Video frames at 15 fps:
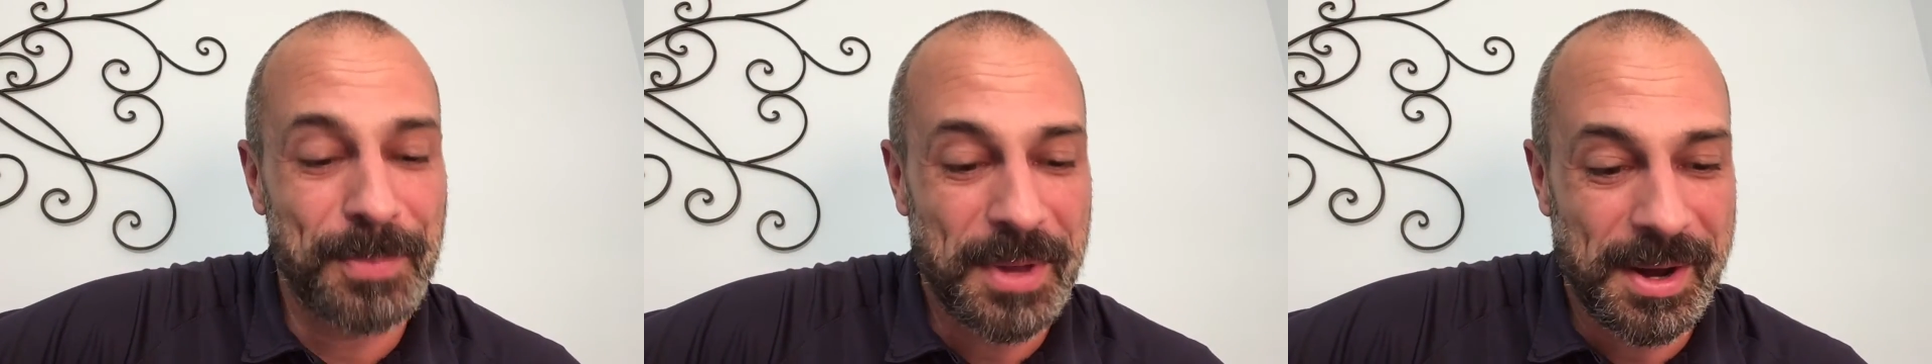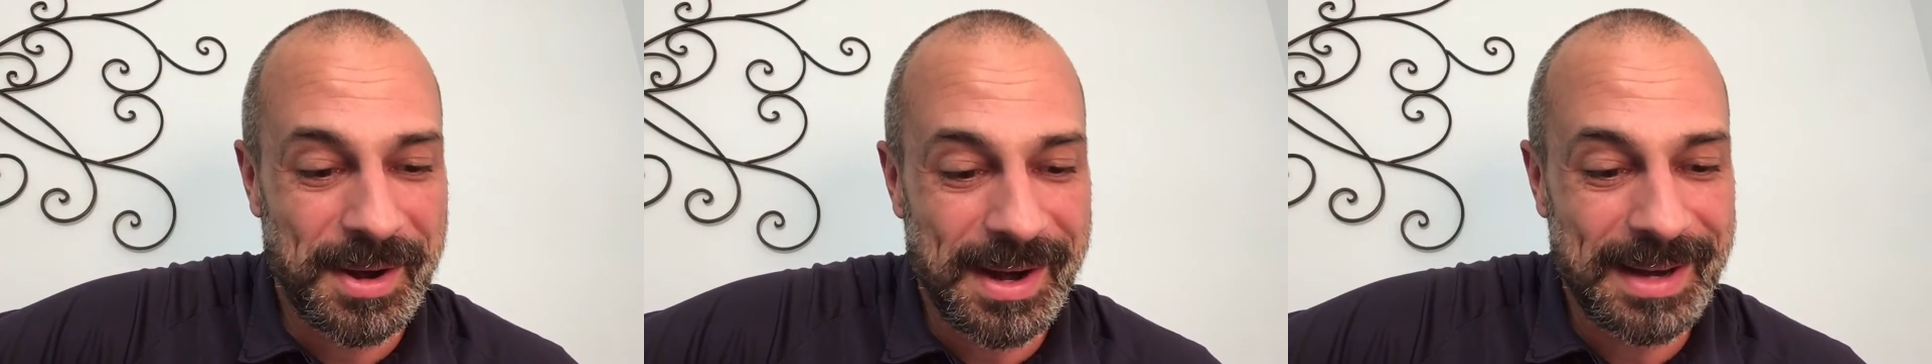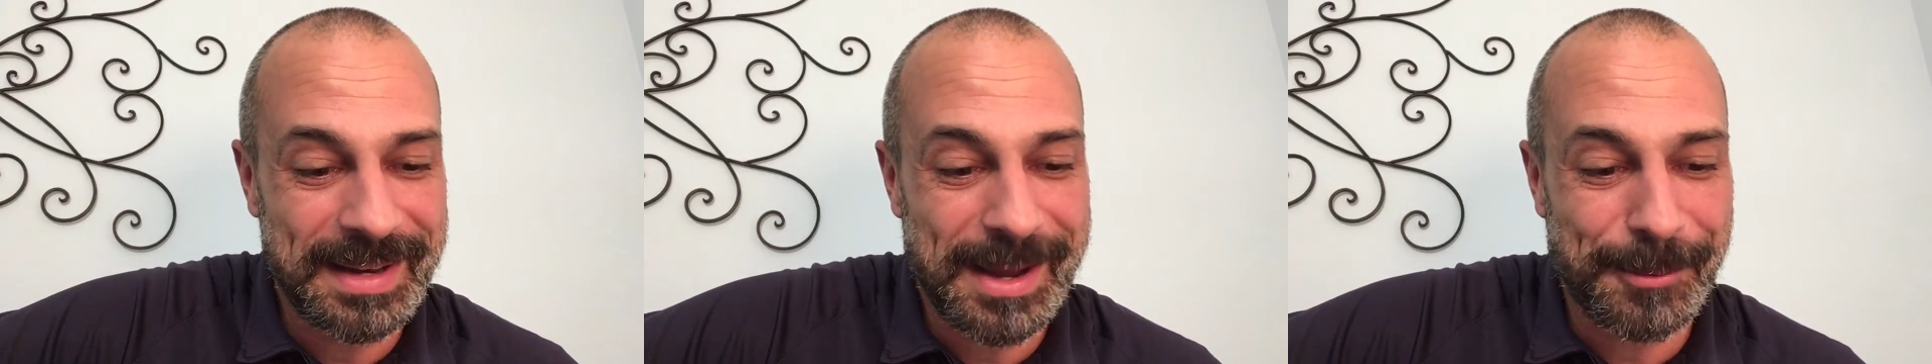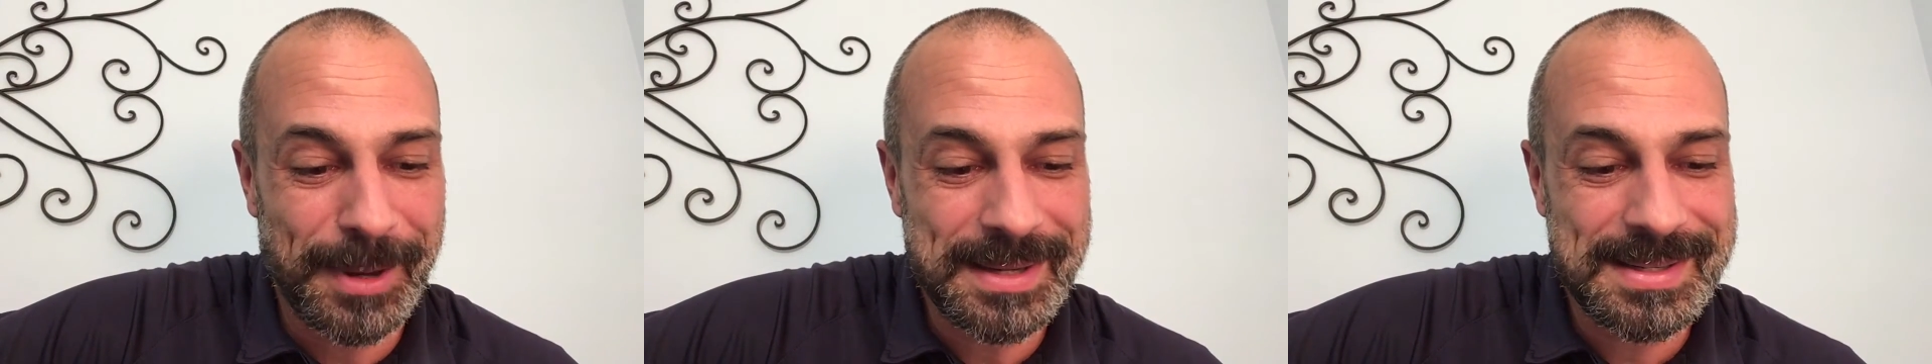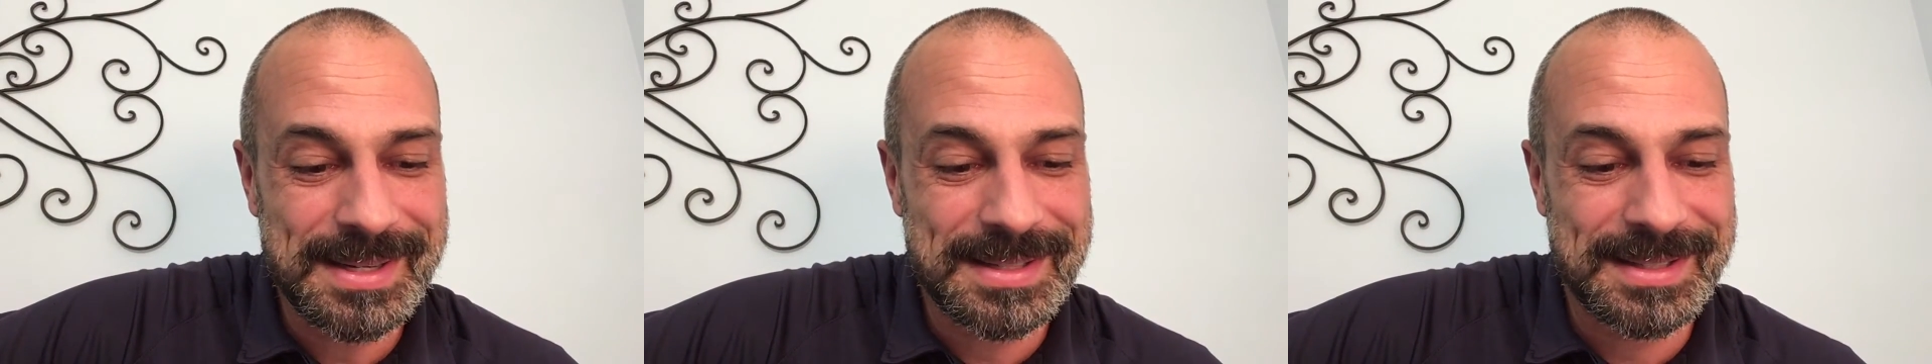All right, now
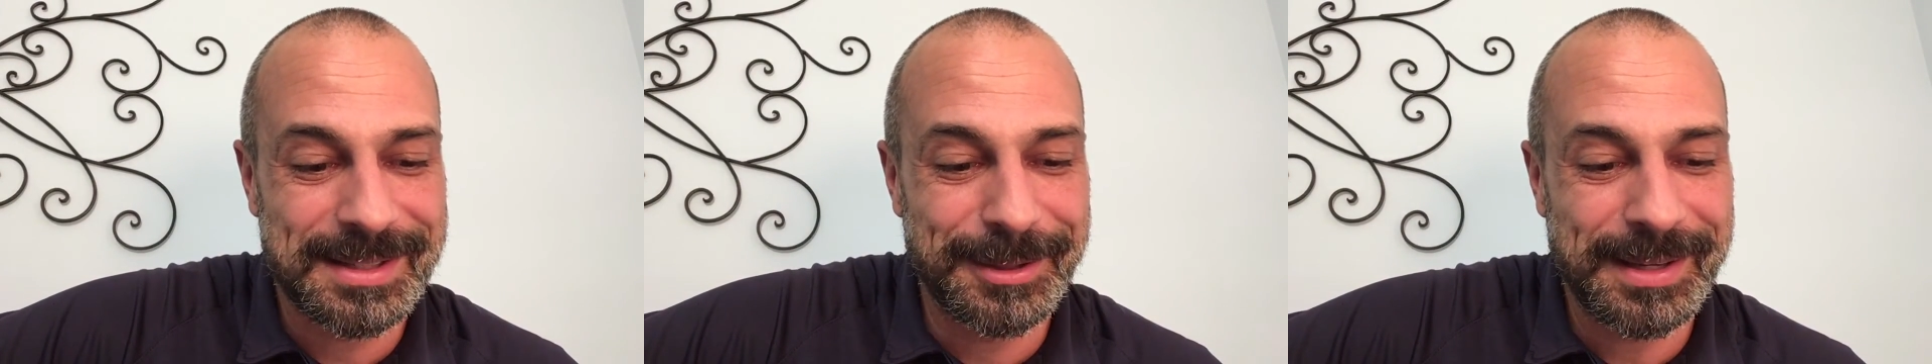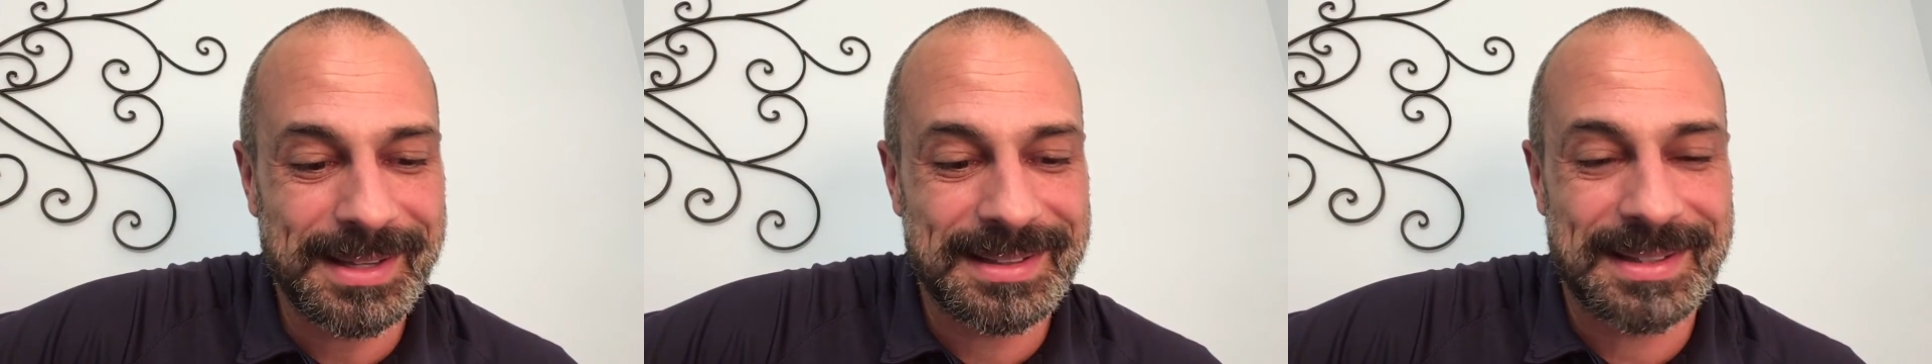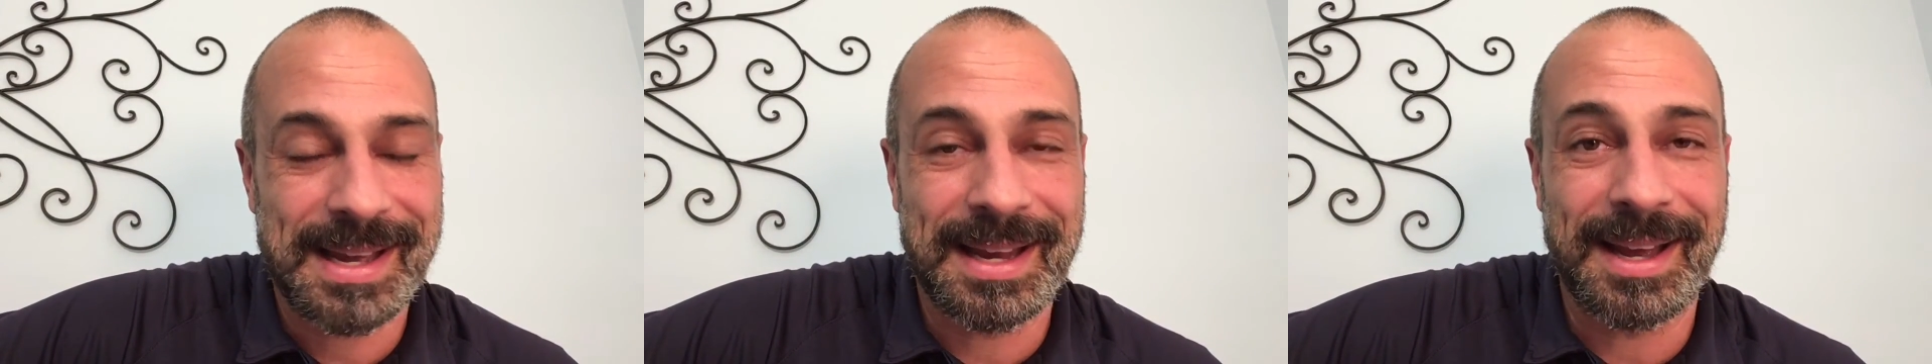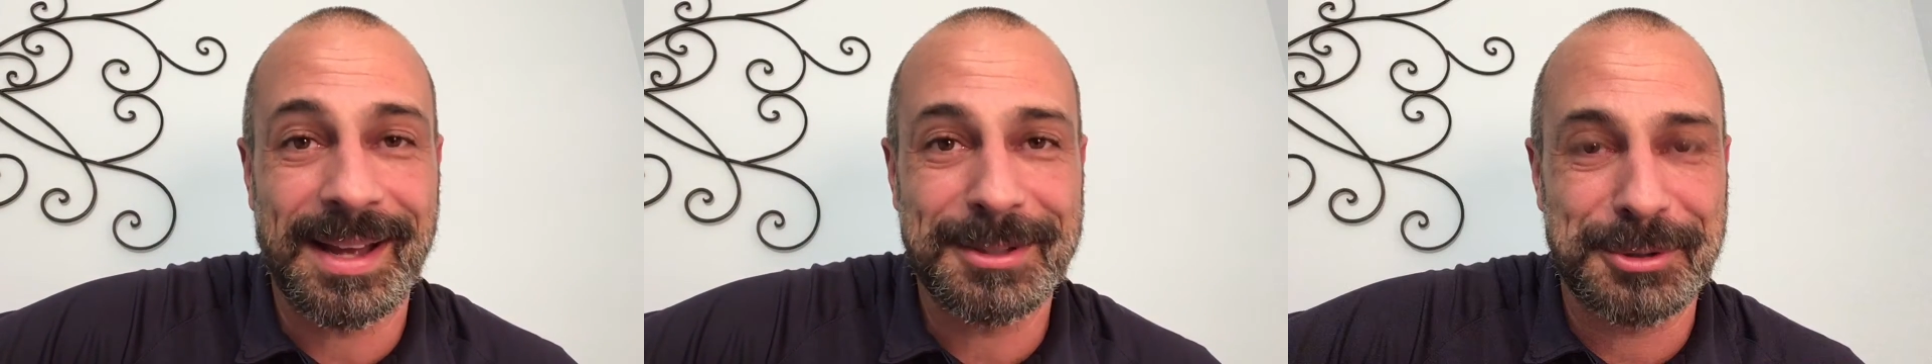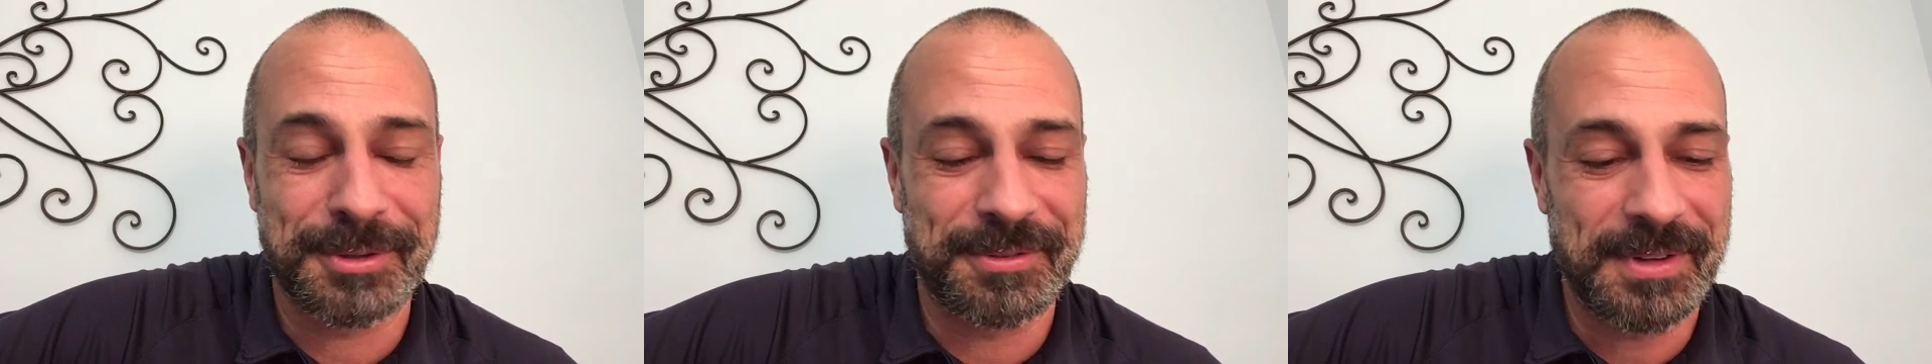watch this. Look at
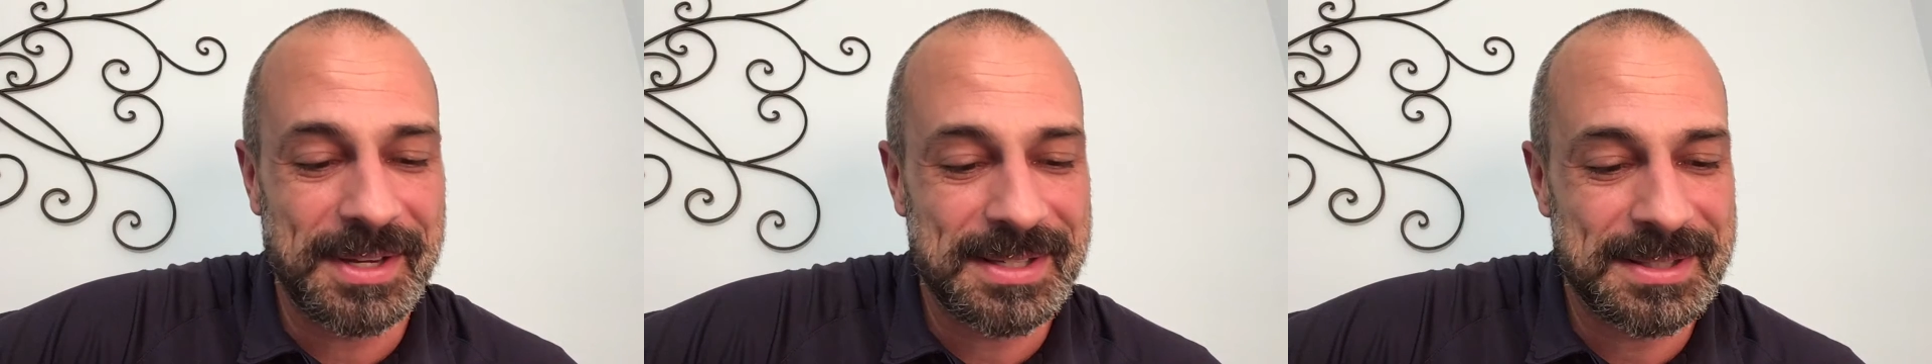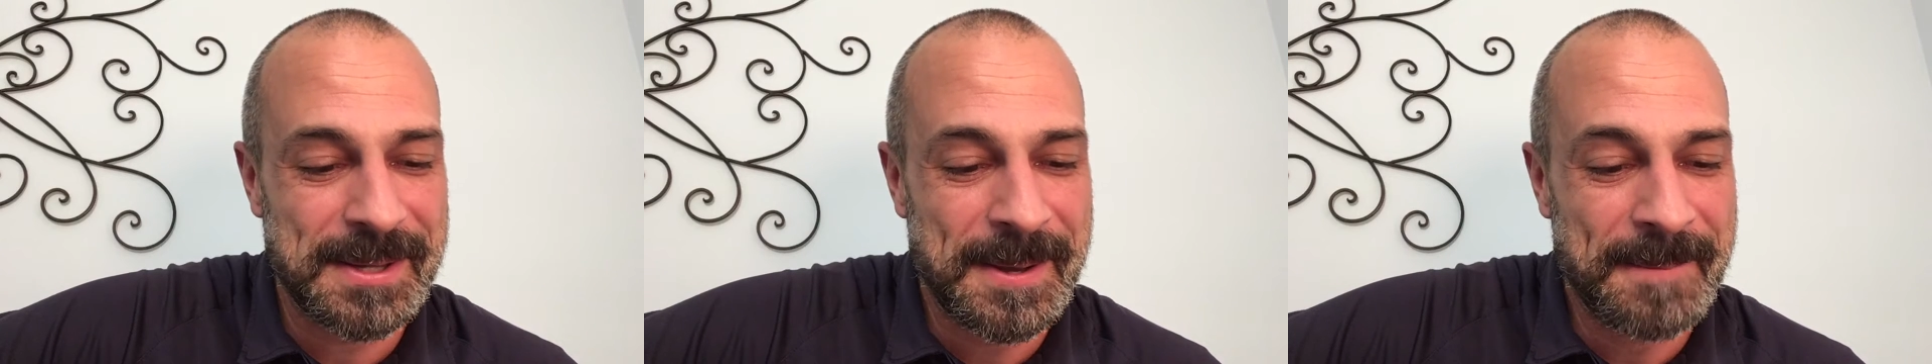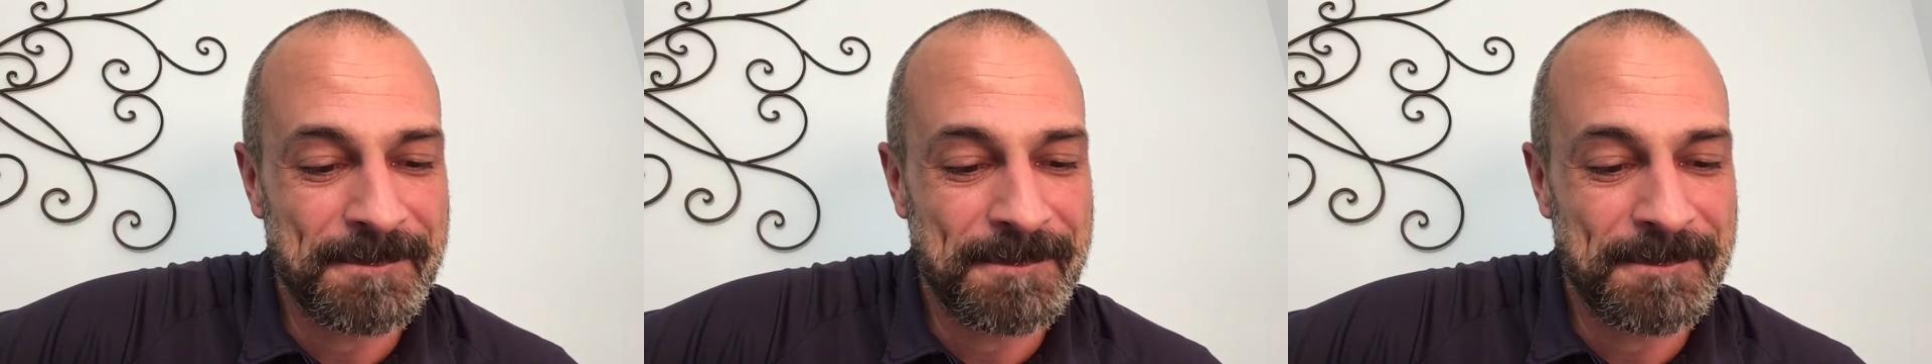Diotrephes.